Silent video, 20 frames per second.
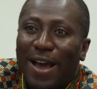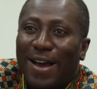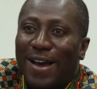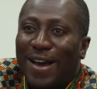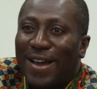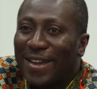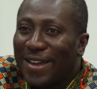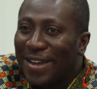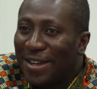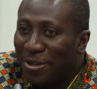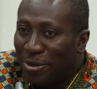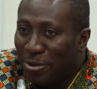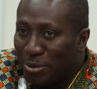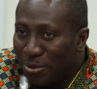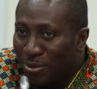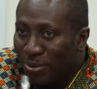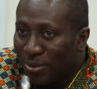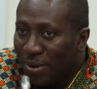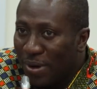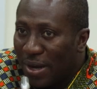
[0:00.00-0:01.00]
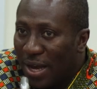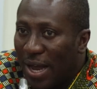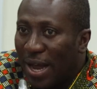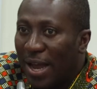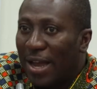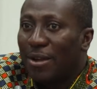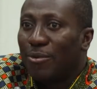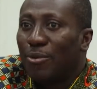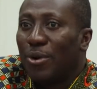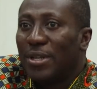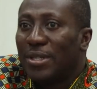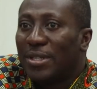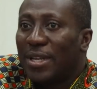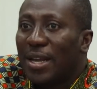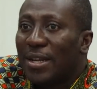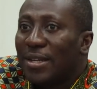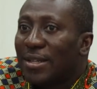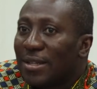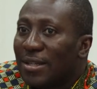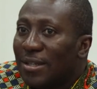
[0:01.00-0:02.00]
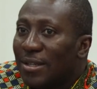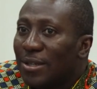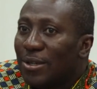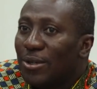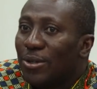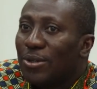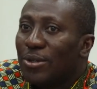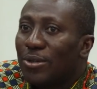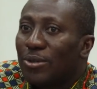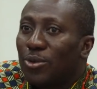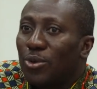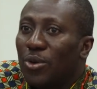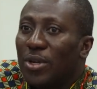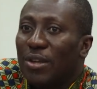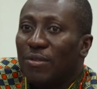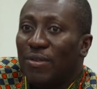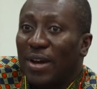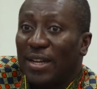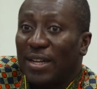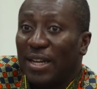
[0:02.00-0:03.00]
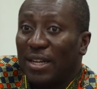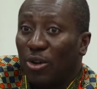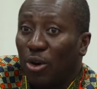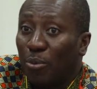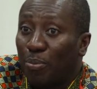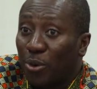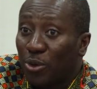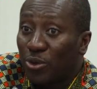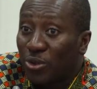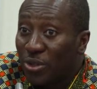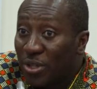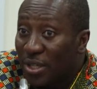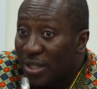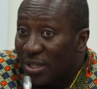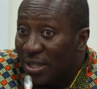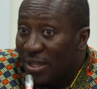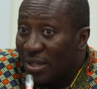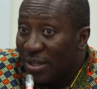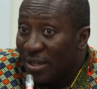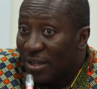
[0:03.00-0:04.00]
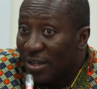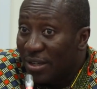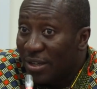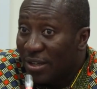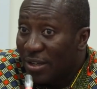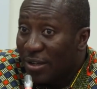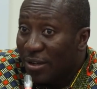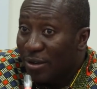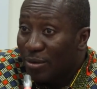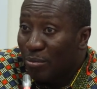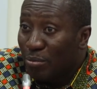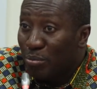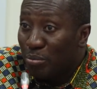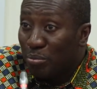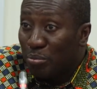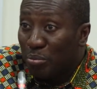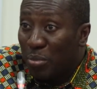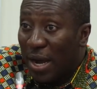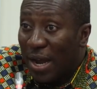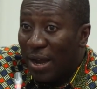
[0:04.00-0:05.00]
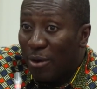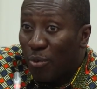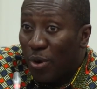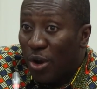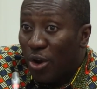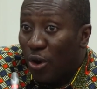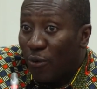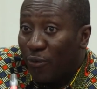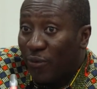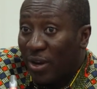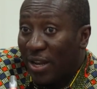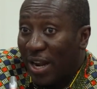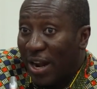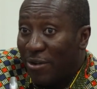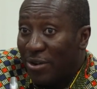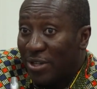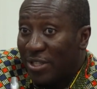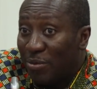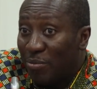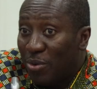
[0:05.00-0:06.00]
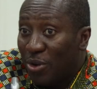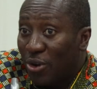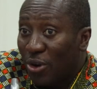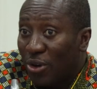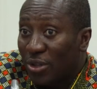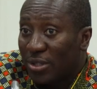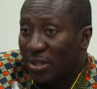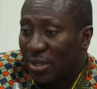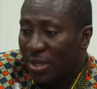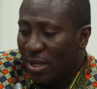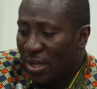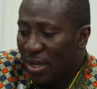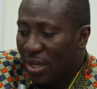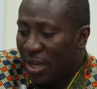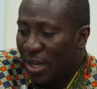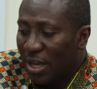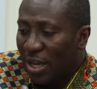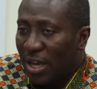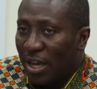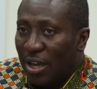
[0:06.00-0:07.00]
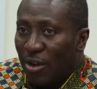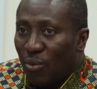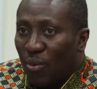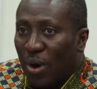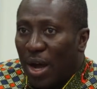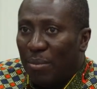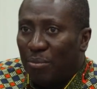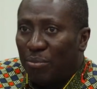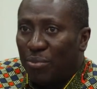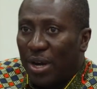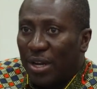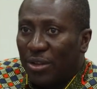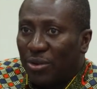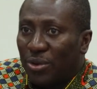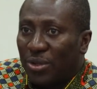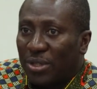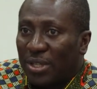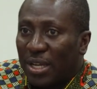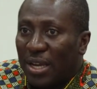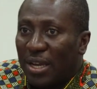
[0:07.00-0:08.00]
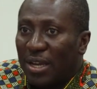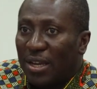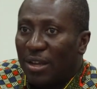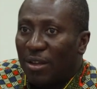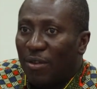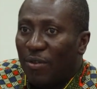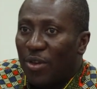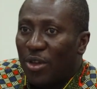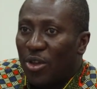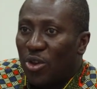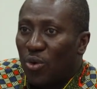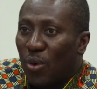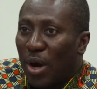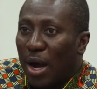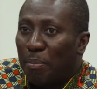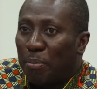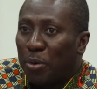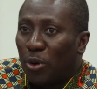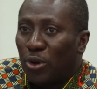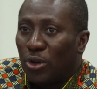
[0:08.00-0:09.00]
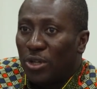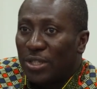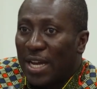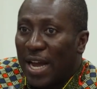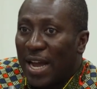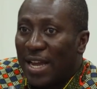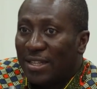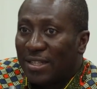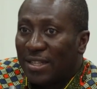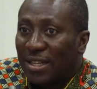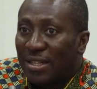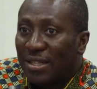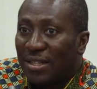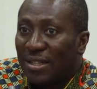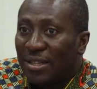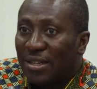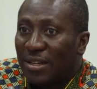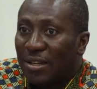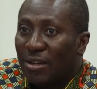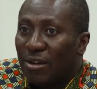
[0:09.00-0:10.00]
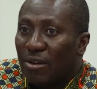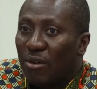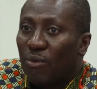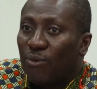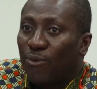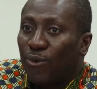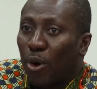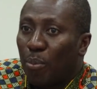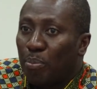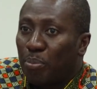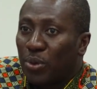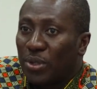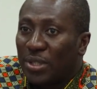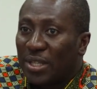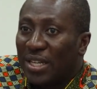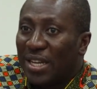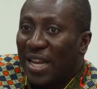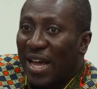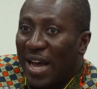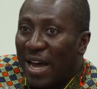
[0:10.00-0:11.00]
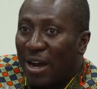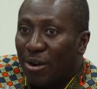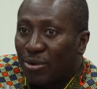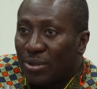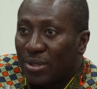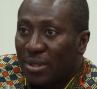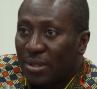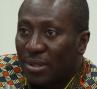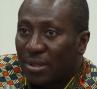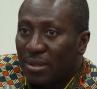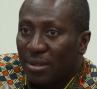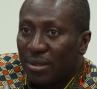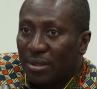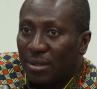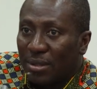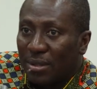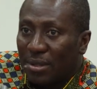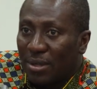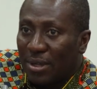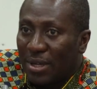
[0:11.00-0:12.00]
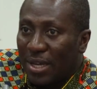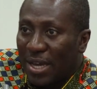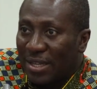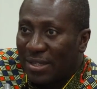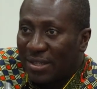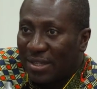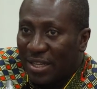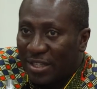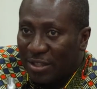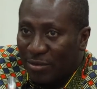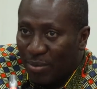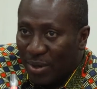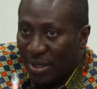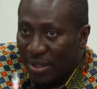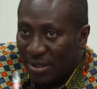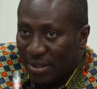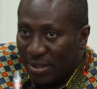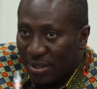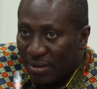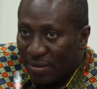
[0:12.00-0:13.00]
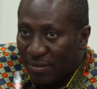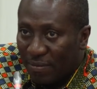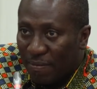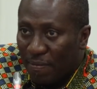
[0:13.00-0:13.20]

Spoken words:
I heard you. I wanted to give another opportunity by way of clarity, because in one breath you say you are apologizing for putting out a statement.